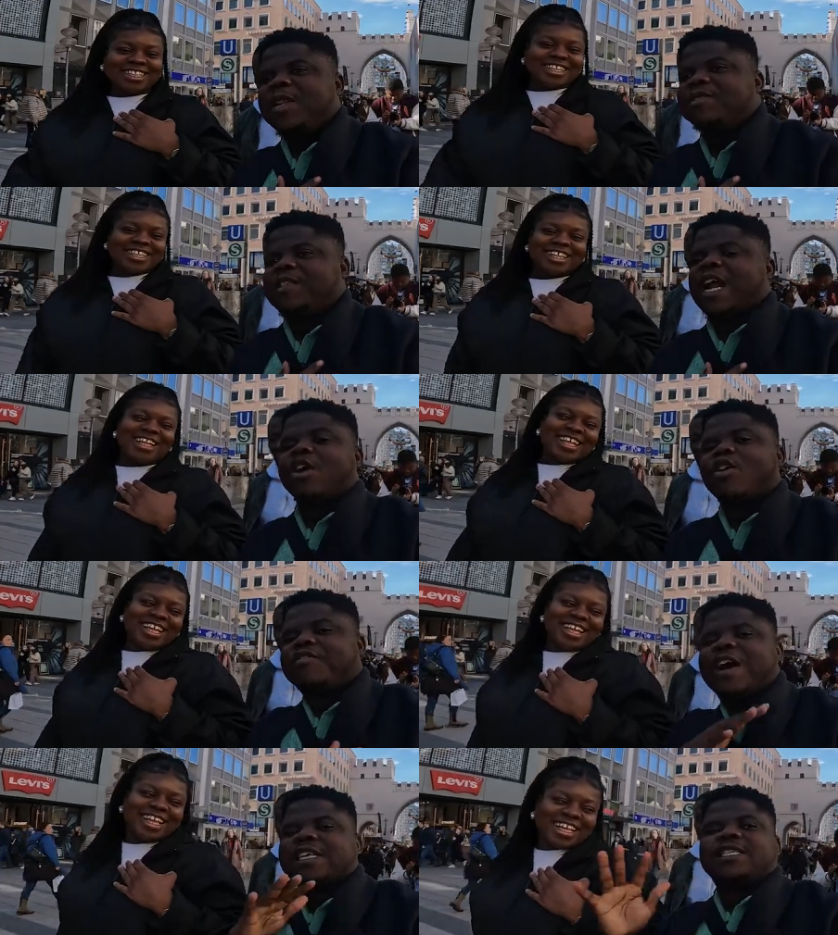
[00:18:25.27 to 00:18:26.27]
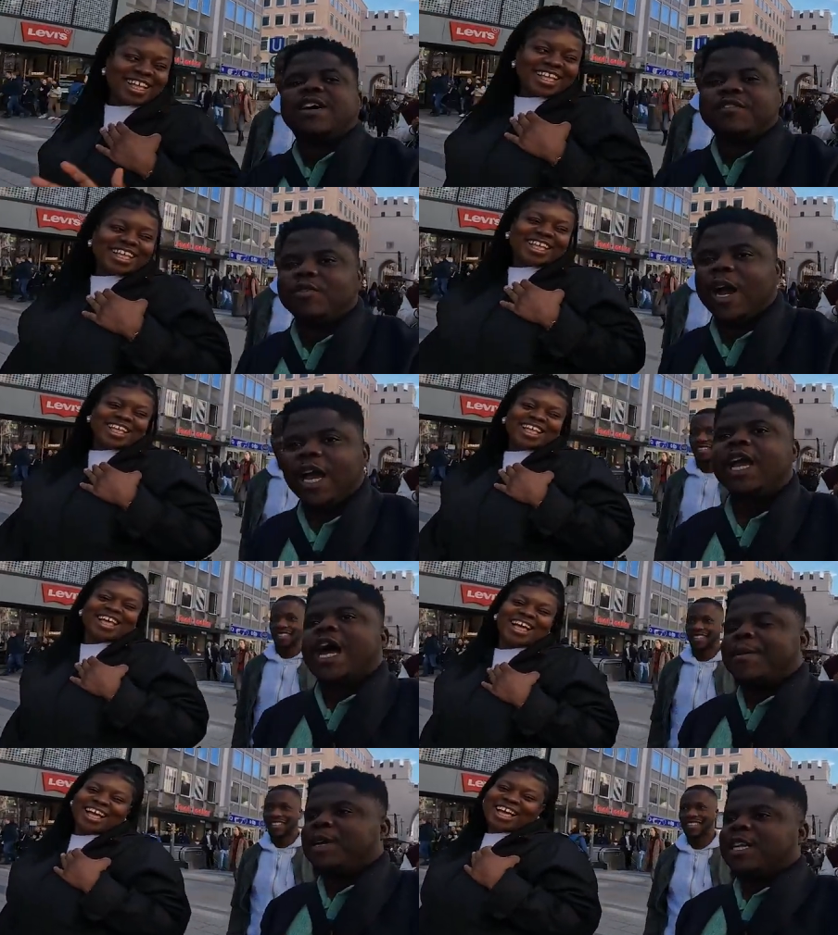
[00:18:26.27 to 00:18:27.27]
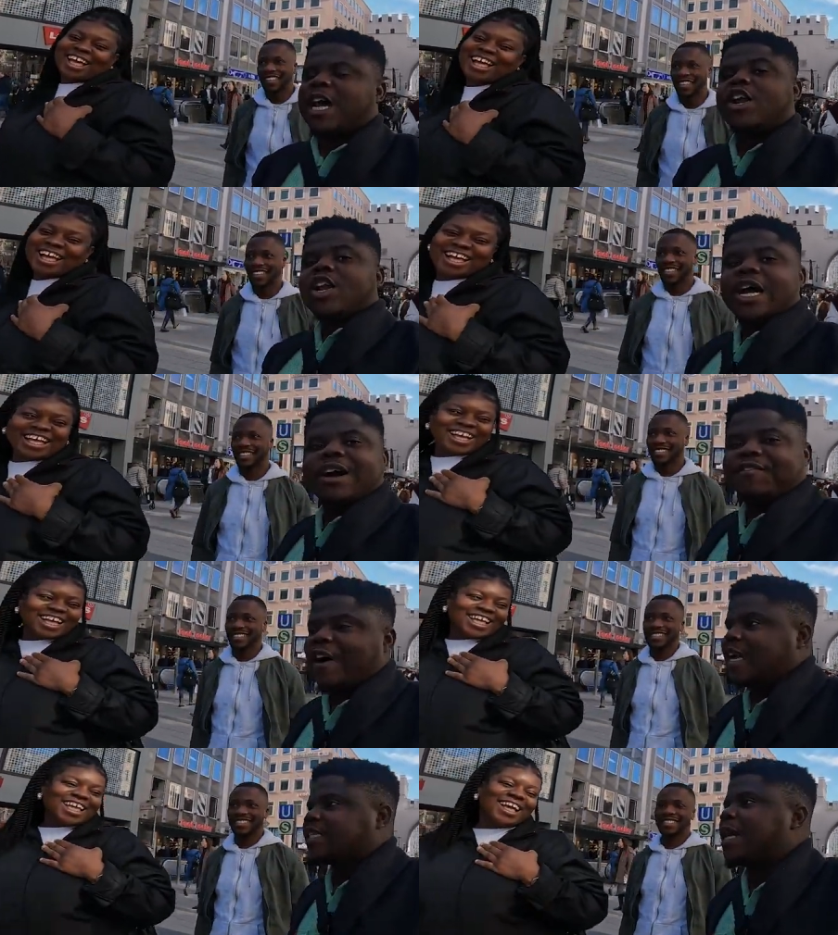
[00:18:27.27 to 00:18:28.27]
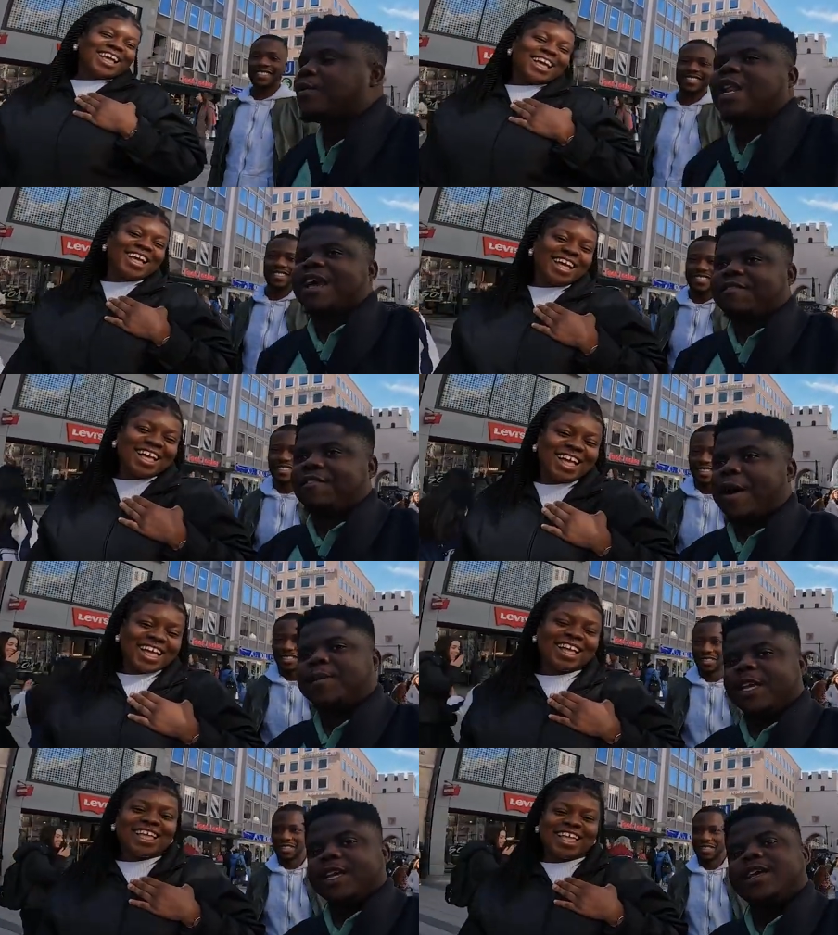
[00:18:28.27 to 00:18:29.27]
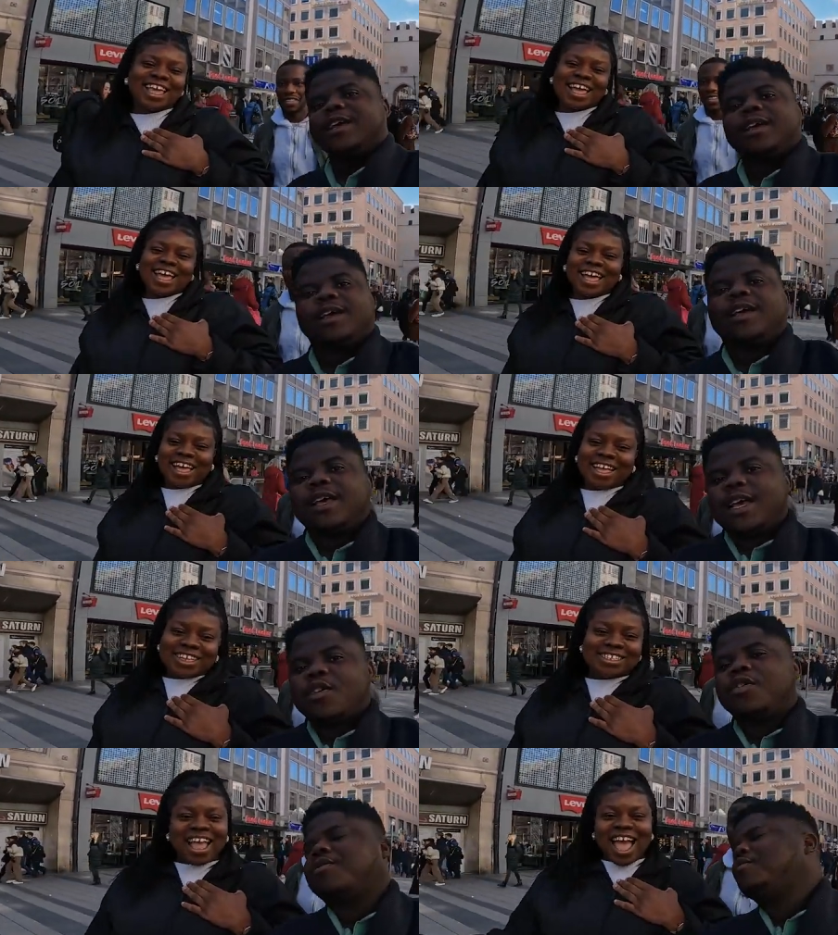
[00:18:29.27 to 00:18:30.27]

Speaker 1: believe that I got fans everywhere. I mean, they're no longer fans, they're more like family. Yes.